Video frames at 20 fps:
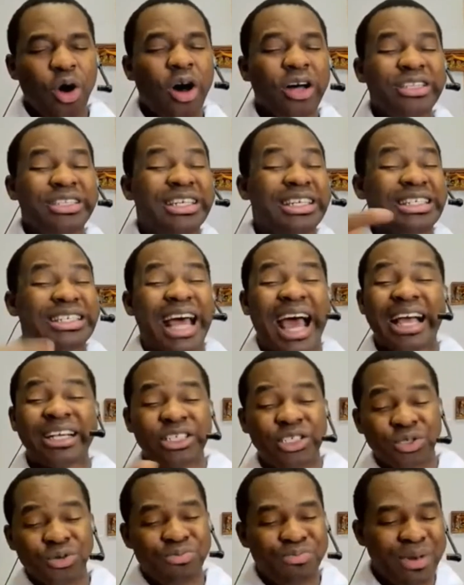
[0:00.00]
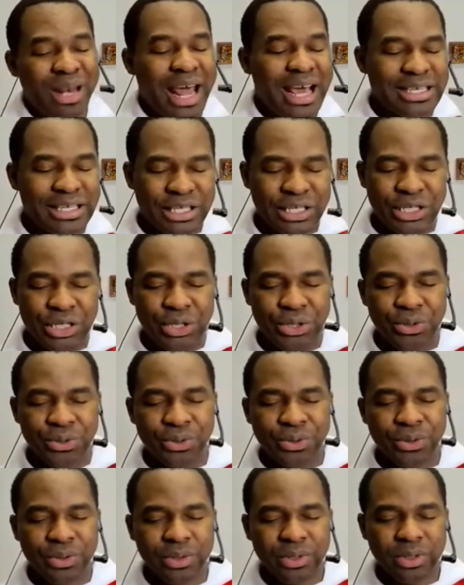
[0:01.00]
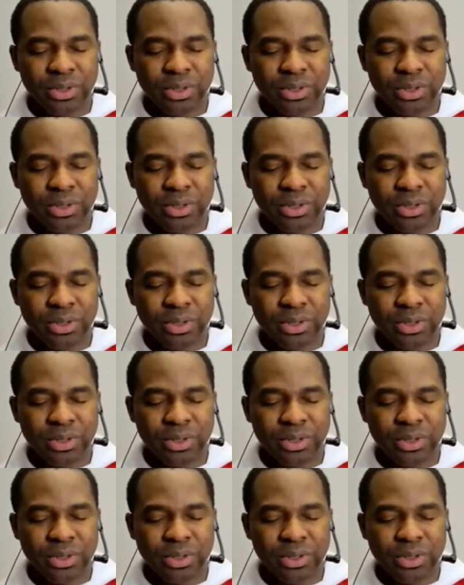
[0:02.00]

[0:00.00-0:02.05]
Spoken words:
God decides to bless you.